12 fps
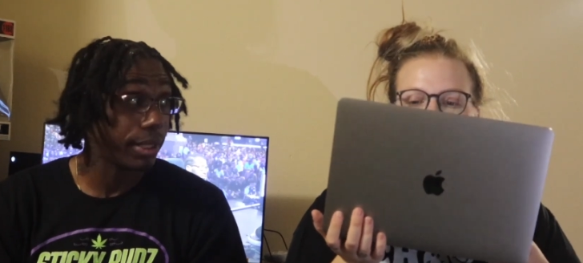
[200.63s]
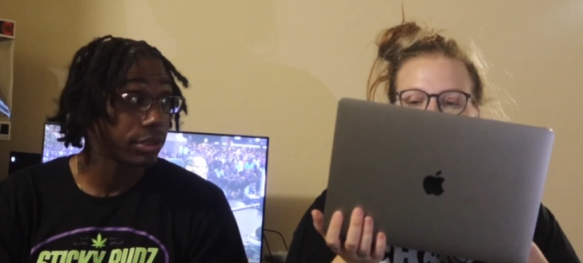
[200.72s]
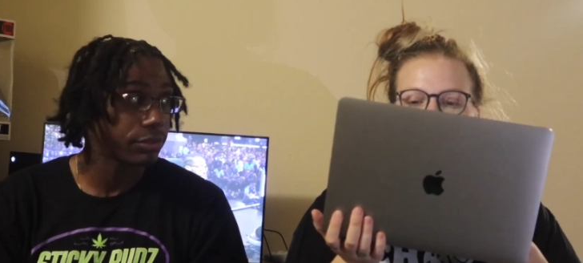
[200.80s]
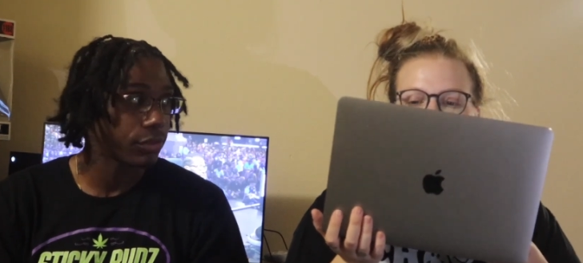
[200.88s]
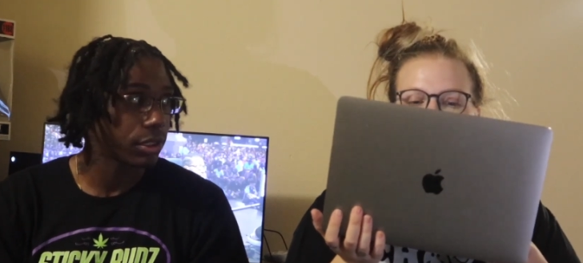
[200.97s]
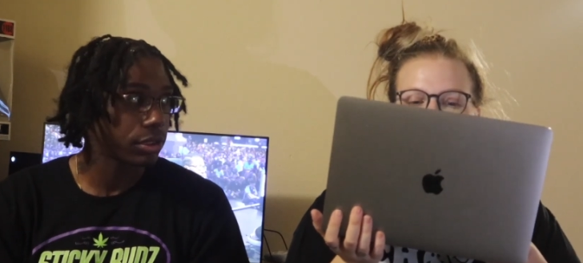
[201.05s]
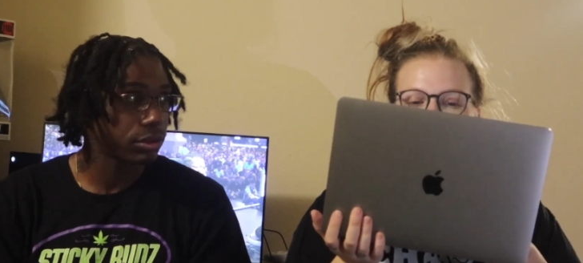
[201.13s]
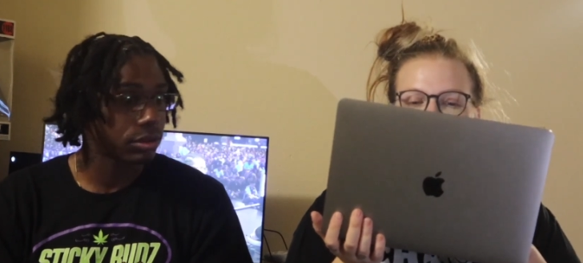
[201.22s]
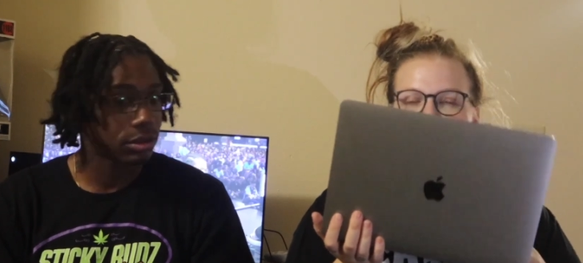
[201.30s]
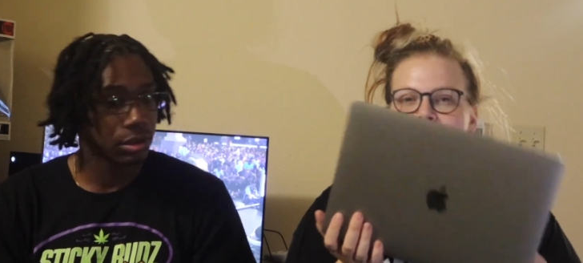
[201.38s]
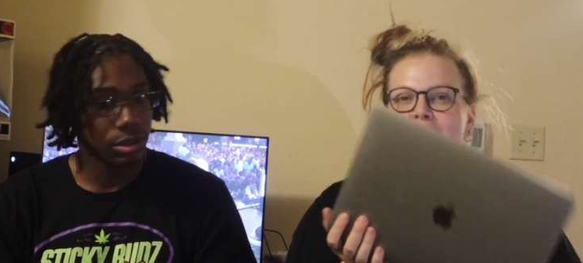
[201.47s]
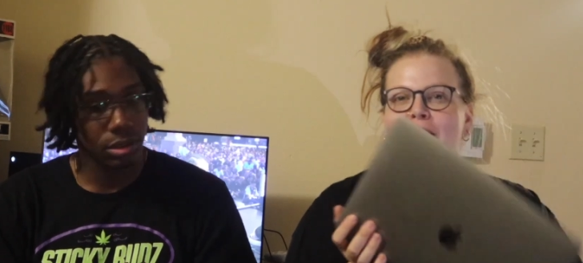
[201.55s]
Speaker 1: best
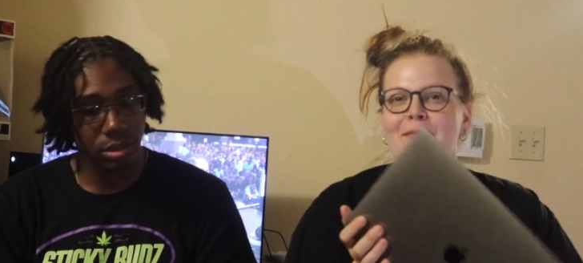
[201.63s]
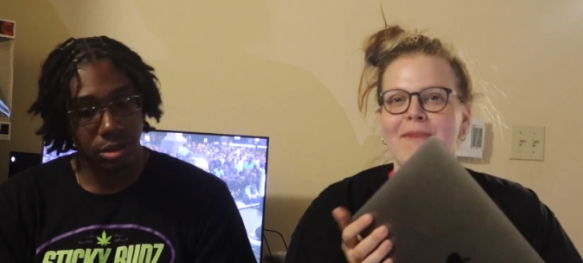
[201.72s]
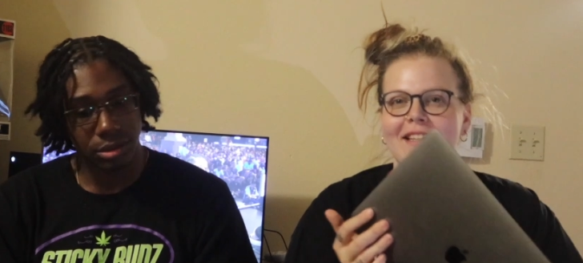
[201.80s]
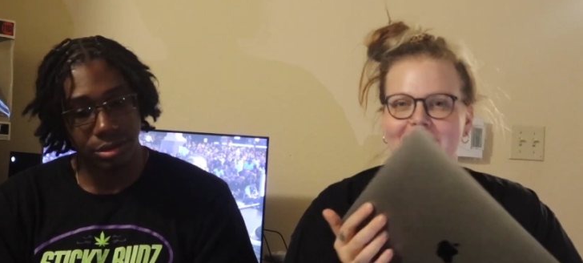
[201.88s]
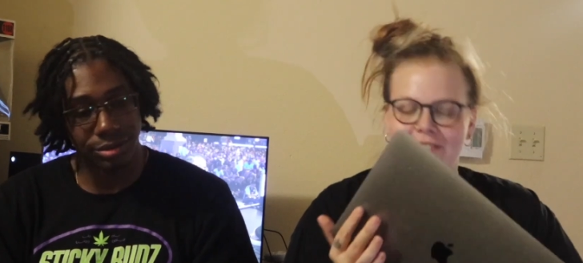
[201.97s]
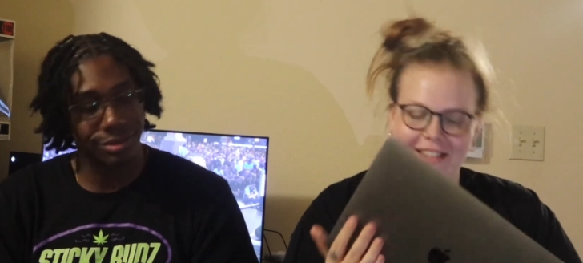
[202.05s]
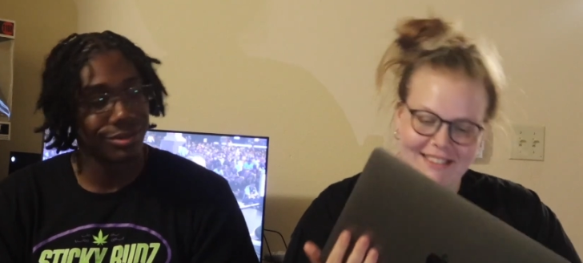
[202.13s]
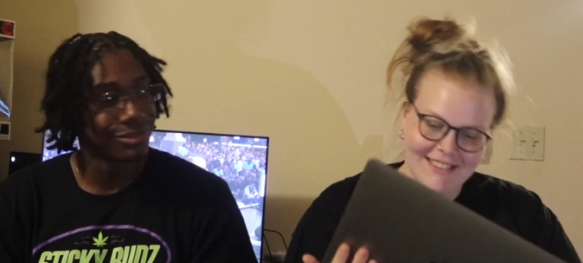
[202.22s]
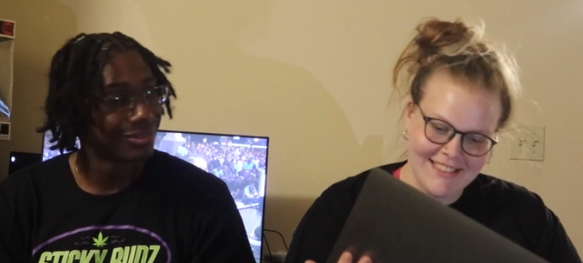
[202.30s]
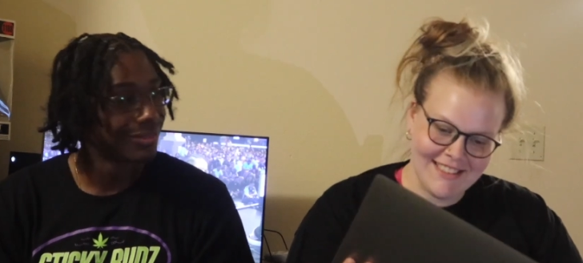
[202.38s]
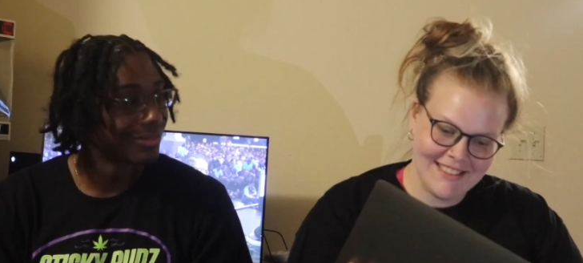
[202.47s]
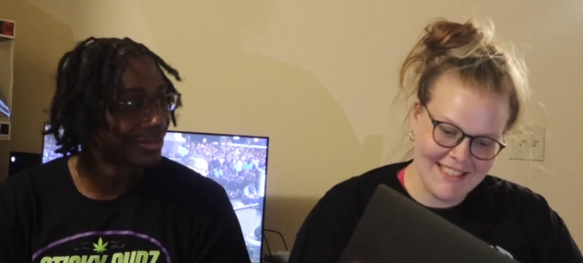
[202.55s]
friends. We are best
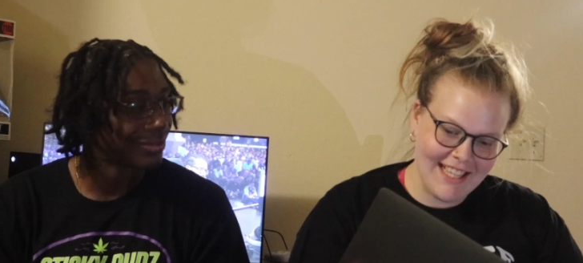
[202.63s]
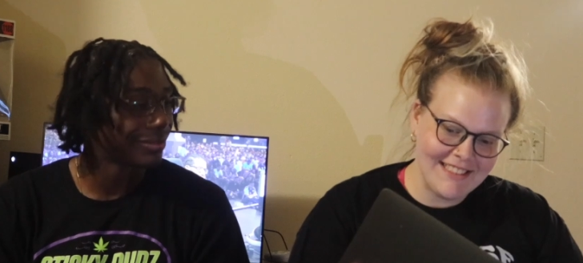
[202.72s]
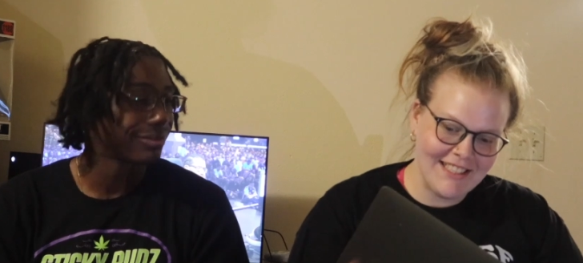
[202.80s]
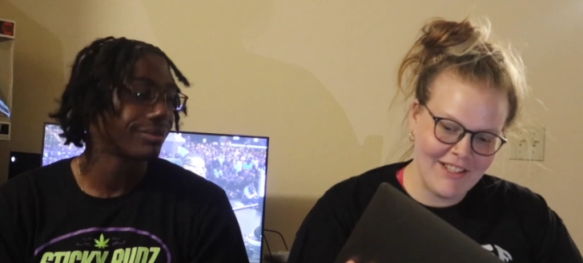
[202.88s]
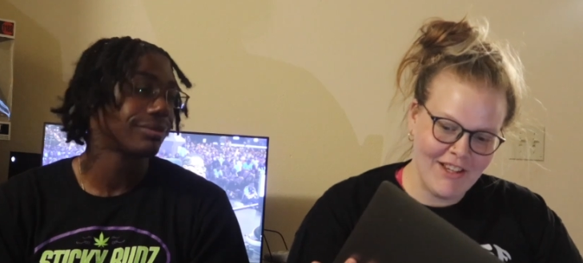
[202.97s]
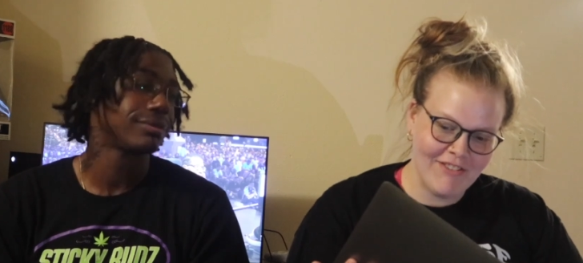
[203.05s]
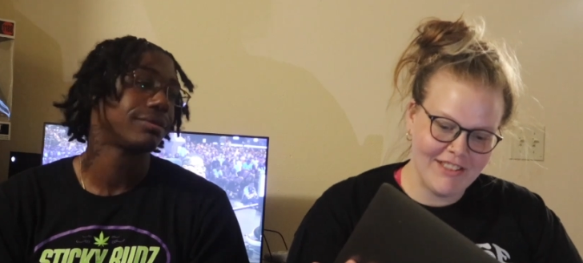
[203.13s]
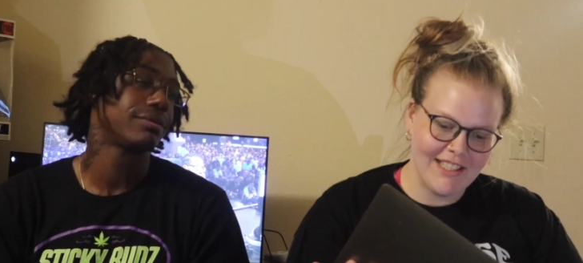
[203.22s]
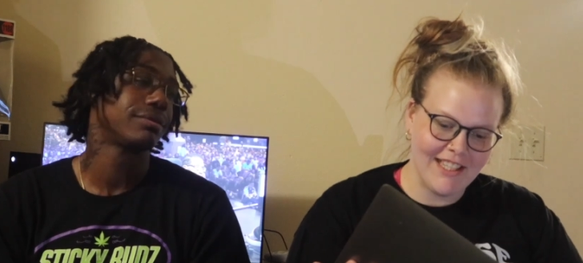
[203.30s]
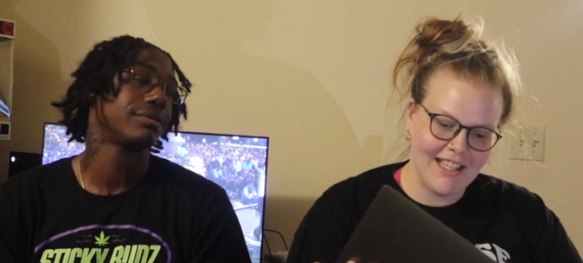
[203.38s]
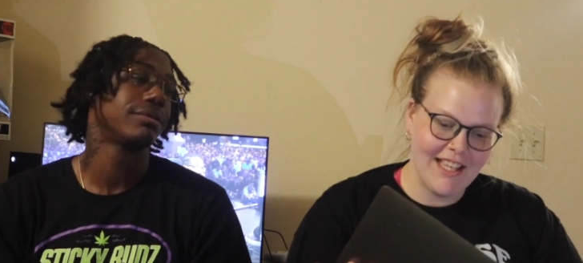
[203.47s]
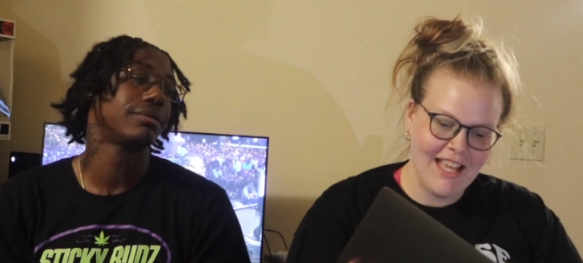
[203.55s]
friends. I tell you
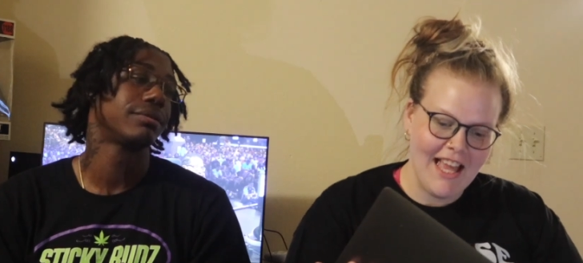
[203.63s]
everything.